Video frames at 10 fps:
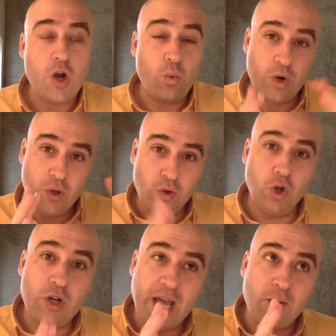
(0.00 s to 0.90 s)
where you
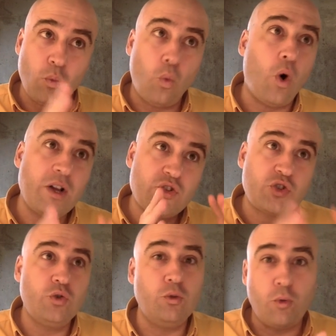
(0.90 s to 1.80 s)
look at what
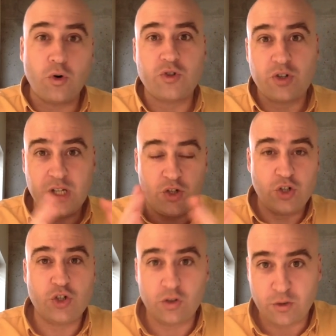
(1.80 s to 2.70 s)
school boards are
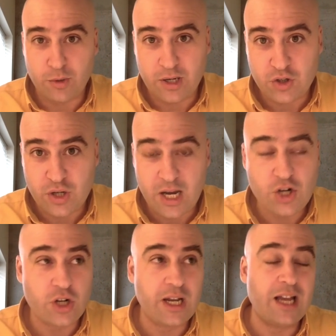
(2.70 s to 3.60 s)
teaching children about education,